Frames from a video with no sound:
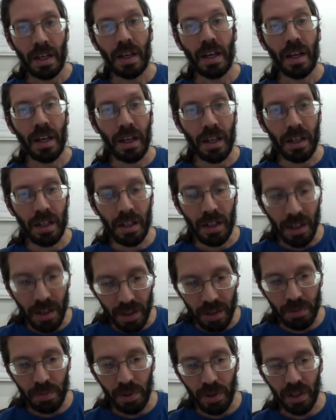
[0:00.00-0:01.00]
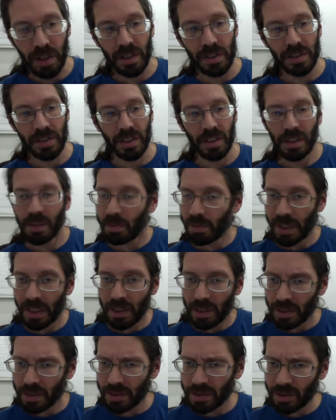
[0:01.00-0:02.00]
and unpausing,
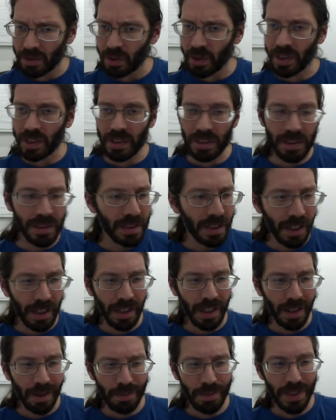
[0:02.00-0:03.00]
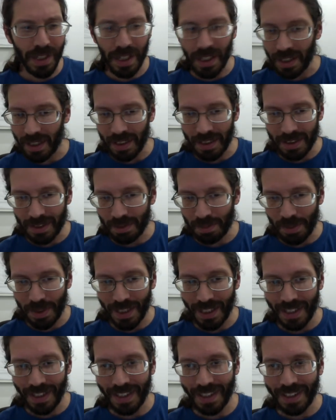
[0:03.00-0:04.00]
because doing the cell update is
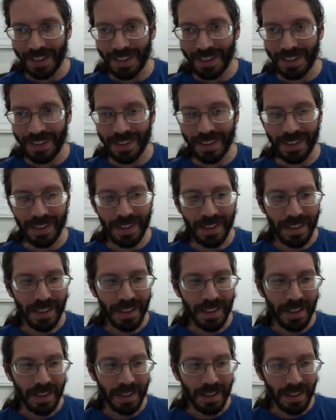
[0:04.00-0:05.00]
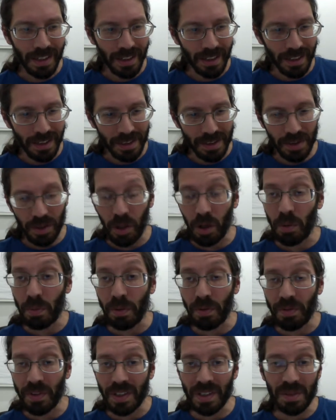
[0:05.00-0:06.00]
beyond the scope
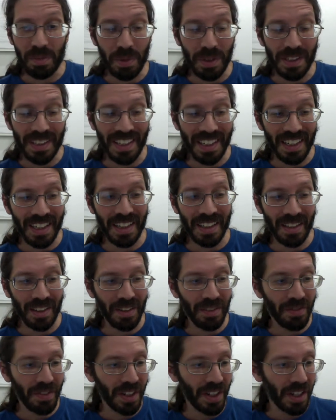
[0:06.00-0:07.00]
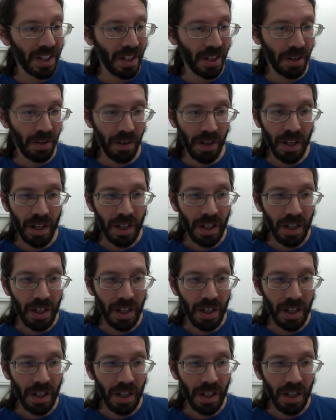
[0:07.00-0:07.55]
of this particular video.